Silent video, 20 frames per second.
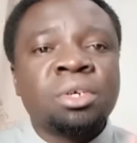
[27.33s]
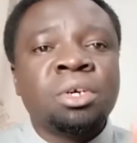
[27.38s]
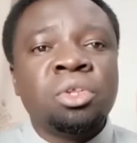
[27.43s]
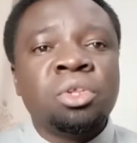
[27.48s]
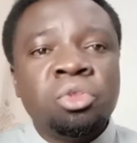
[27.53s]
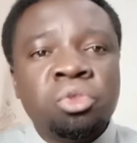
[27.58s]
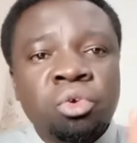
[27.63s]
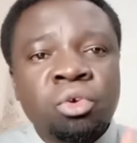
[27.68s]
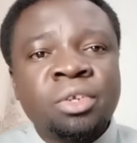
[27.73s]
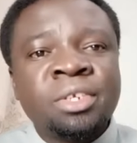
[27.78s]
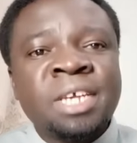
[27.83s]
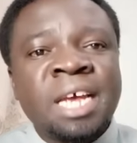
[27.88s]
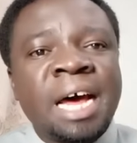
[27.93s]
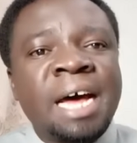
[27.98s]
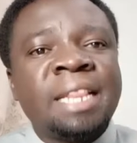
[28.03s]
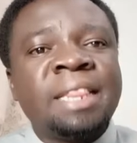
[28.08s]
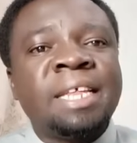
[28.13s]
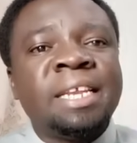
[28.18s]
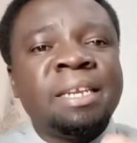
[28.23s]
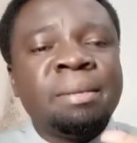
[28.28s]
Those
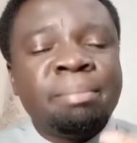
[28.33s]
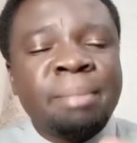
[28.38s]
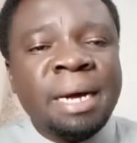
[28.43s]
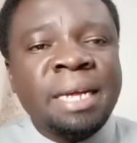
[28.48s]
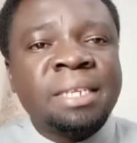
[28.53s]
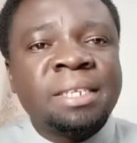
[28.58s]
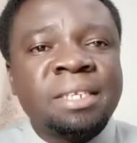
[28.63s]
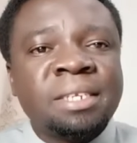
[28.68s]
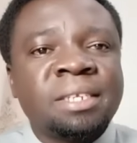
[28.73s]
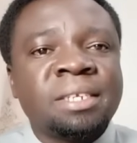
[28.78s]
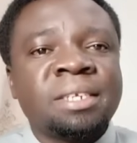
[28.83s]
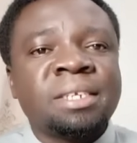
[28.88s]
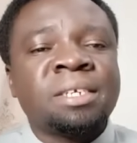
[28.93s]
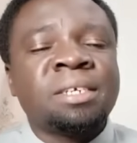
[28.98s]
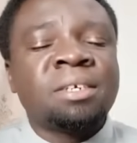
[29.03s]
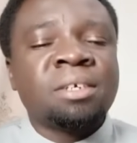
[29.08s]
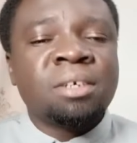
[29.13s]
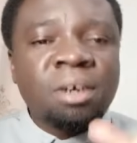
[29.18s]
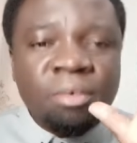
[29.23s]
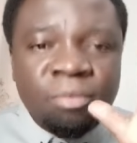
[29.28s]
are the demands
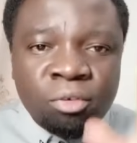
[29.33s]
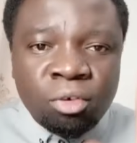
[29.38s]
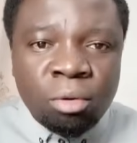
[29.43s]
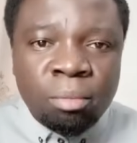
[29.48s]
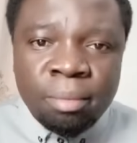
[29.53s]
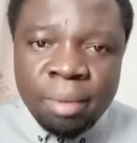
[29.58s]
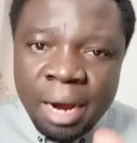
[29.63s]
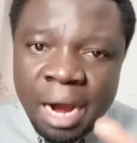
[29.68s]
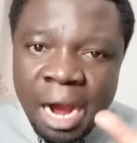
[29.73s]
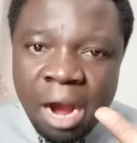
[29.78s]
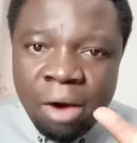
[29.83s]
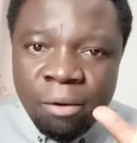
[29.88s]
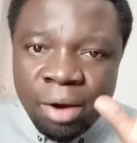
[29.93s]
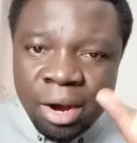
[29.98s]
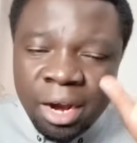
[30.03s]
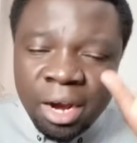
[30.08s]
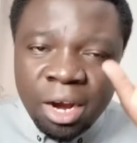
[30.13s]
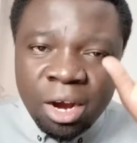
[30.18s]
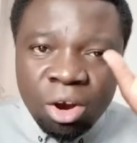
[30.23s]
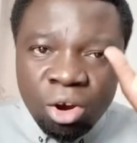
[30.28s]
from
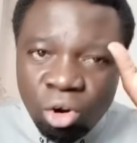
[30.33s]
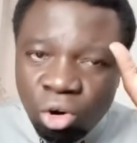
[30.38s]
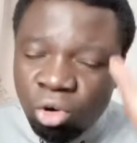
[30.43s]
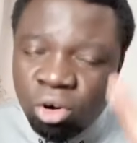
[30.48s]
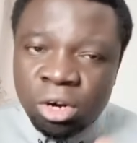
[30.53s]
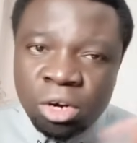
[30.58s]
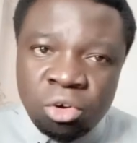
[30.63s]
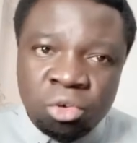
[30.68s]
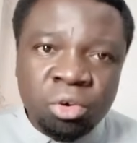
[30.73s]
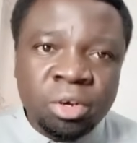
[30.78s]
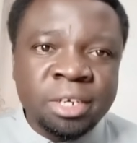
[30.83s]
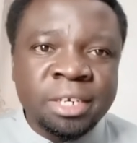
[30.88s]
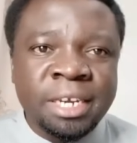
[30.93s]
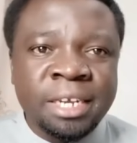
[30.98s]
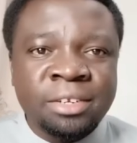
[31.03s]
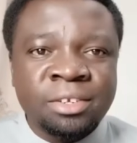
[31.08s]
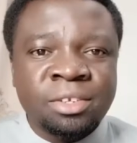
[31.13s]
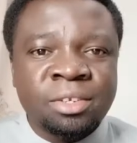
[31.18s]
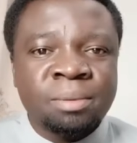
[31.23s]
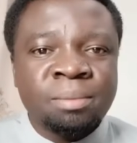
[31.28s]
our own
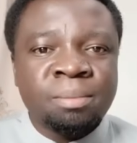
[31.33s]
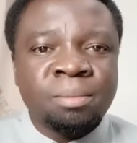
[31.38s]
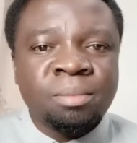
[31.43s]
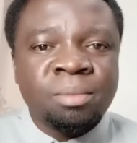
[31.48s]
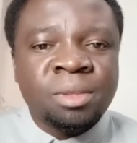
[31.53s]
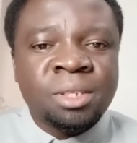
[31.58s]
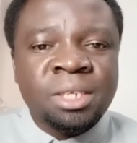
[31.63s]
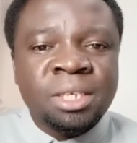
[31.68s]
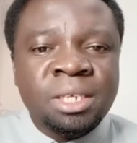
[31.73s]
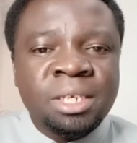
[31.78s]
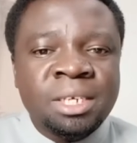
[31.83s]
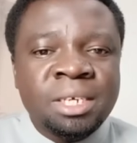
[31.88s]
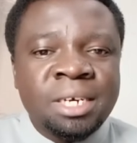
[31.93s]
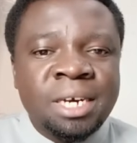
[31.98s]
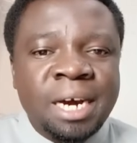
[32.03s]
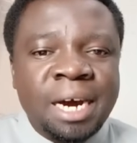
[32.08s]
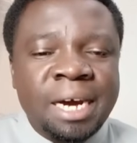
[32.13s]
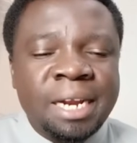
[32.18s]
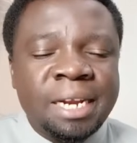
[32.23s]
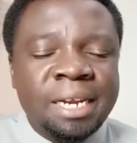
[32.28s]
doctors.
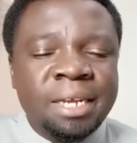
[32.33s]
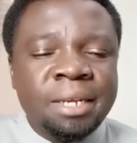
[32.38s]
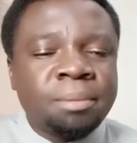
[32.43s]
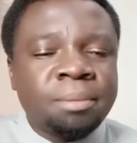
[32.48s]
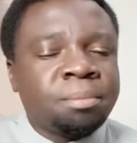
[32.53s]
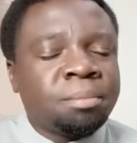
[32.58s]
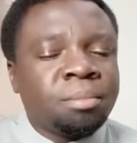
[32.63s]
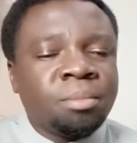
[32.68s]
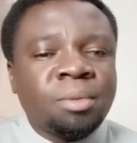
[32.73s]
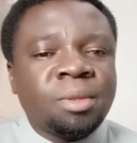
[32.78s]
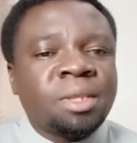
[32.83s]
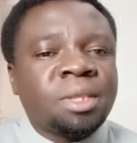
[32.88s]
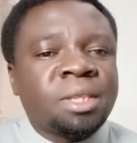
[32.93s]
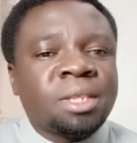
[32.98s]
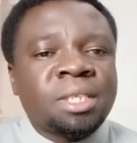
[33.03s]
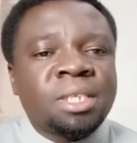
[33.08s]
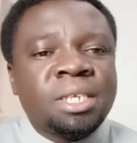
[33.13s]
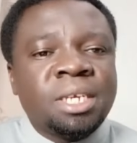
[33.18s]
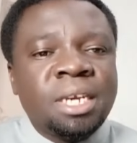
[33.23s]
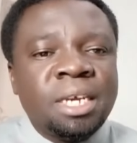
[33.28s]
And
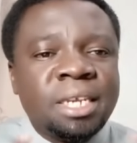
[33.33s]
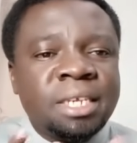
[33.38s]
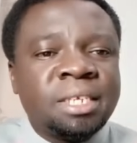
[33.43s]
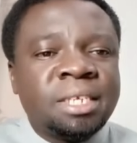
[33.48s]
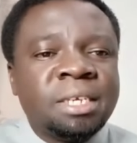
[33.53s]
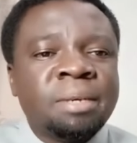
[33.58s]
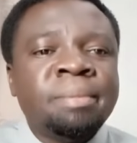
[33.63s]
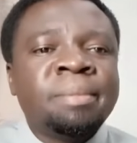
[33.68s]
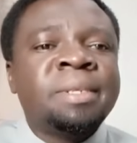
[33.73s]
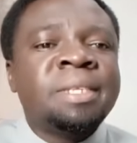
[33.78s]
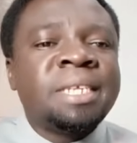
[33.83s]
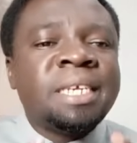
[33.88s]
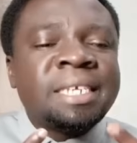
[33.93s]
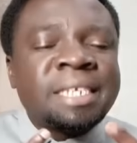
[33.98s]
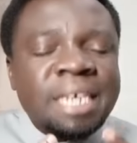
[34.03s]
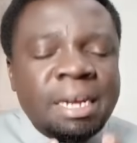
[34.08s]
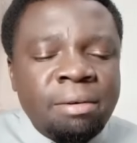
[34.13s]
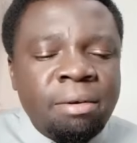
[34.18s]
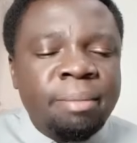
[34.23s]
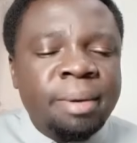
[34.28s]
it seems
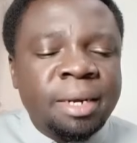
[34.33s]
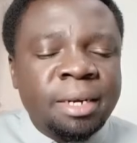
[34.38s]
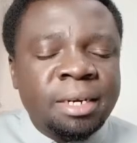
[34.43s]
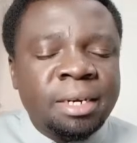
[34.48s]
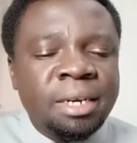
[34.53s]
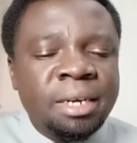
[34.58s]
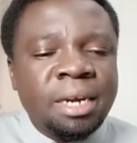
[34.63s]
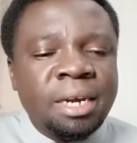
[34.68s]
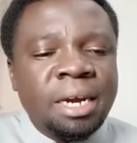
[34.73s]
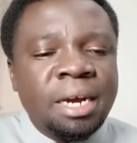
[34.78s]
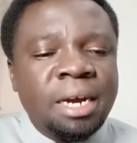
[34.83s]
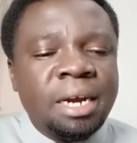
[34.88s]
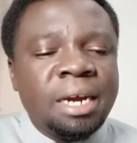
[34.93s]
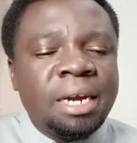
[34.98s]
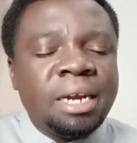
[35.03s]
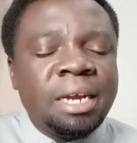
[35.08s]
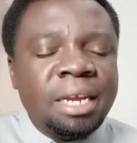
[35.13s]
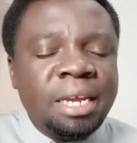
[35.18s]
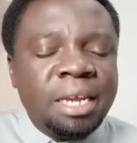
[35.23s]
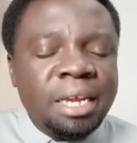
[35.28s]
this government
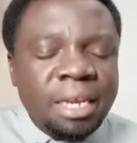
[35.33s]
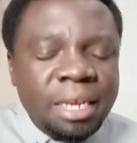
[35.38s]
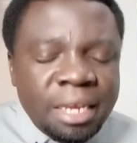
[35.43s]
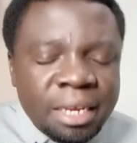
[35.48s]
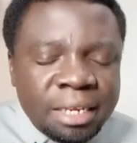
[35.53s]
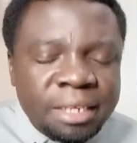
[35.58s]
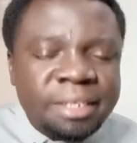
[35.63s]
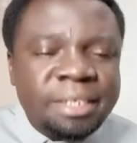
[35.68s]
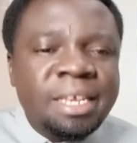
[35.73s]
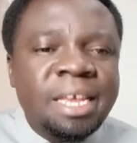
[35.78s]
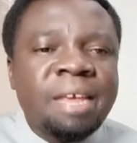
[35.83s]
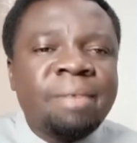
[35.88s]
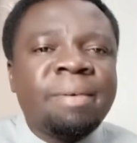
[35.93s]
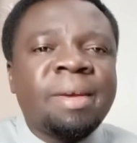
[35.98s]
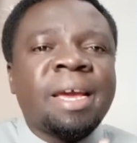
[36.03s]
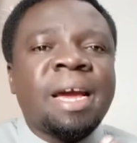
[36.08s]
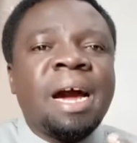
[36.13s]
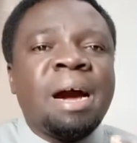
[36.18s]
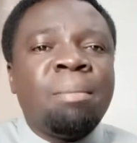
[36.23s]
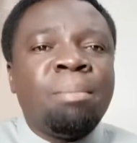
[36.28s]
is
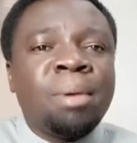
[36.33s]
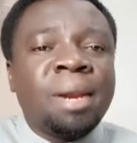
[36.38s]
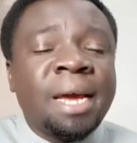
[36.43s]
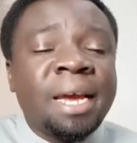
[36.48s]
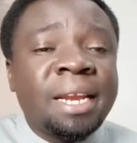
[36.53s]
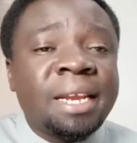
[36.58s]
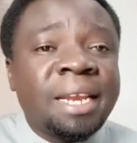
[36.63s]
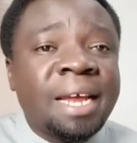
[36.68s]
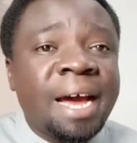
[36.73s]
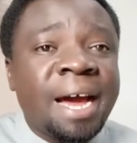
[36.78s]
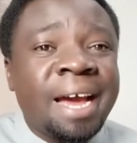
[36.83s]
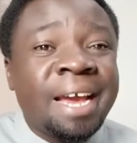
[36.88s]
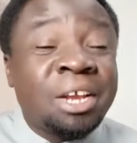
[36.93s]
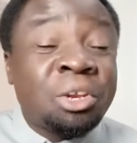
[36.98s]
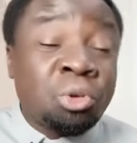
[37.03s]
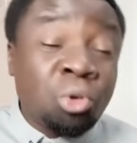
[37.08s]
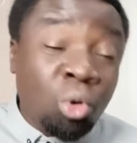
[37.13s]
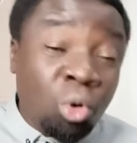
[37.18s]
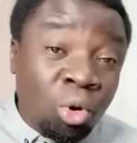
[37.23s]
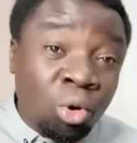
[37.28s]
giving a blind eye
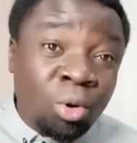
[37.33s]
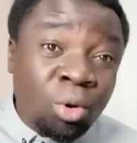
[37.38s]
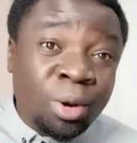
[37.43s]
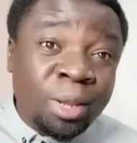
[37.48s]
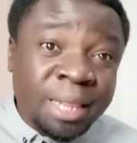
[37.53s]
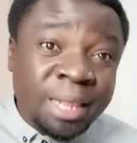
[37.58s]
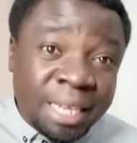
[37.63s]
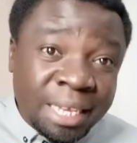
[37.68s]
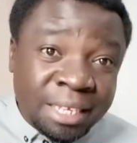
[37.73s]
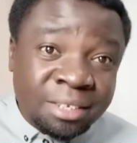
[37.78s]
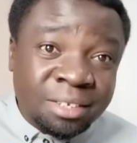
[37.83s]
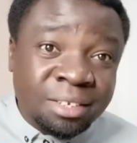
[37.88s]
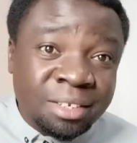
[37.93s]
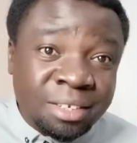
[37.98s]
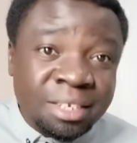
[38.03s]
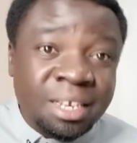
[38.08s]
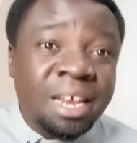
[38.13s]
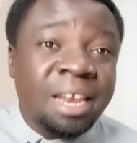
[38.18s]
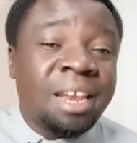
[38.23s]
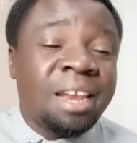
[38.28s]
to all
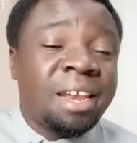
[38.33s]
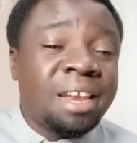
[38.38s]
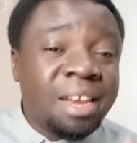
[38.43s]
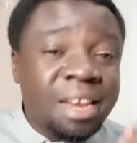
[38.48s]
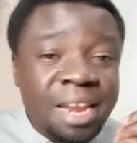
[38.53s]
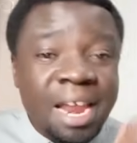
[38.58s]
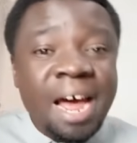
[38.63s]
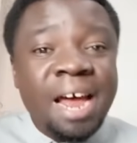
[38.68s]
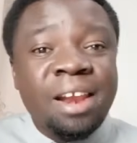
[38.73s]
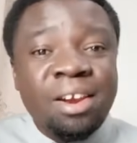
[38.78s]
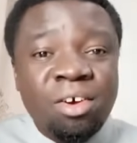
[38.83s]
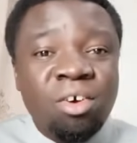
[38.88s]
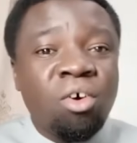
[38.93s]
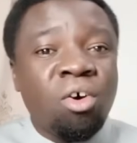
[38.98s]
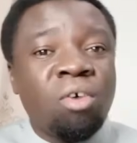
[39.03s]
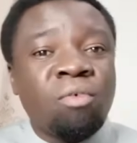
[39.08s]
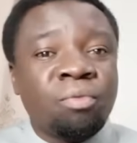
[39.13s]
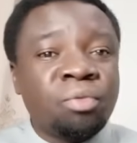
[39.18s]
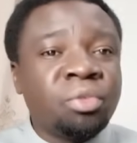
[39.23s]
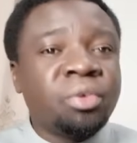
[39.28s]
this. None
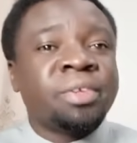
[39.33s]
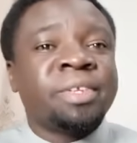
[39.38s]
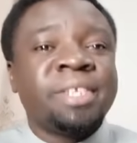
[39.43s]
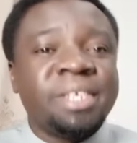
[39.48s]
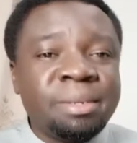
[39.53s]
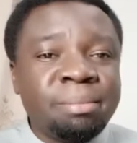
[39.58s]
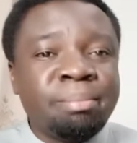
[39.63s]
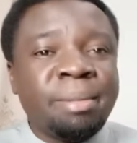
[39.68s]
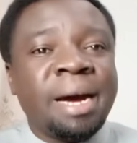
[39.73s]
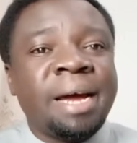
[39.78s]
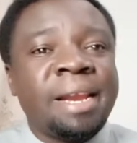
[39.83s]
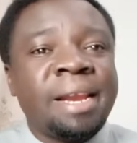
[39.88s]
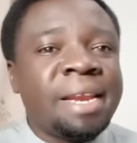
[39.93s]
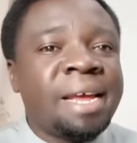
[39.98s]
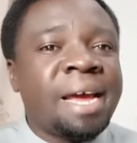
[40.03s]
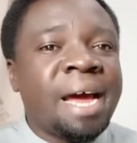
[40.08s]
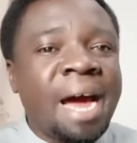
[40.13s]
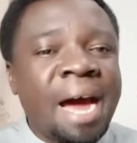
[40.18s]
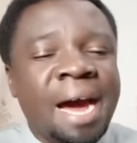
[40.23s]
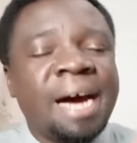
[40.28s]
of those demands
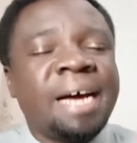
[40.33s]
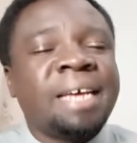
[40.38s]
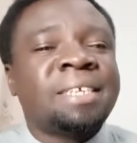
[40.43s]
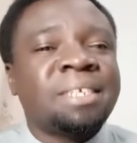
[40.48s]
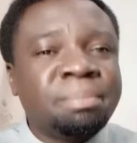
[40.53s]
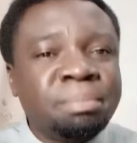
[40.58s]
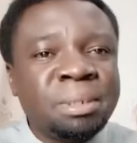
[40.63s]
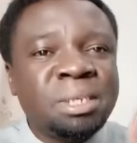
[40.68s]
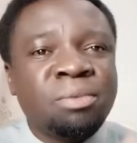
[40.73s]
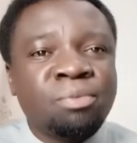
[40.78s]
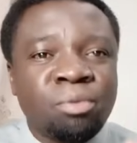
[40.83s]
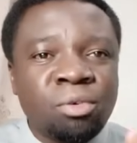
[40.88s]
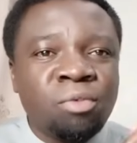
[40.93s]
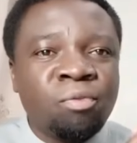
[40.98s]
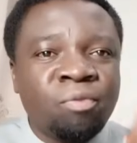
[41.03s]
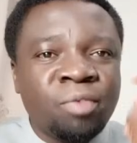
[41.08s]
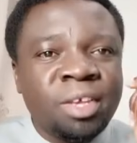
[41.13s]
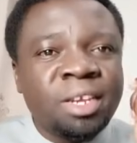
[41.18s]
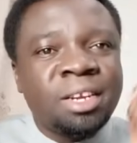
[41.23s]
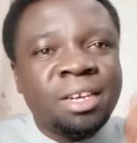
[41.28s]
has been
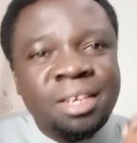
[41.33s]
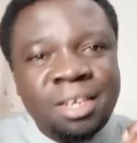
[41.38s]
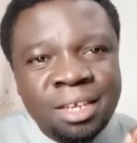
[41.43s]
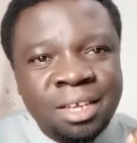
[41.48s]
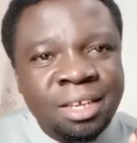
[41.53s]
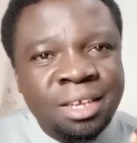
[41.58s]
fulfilled.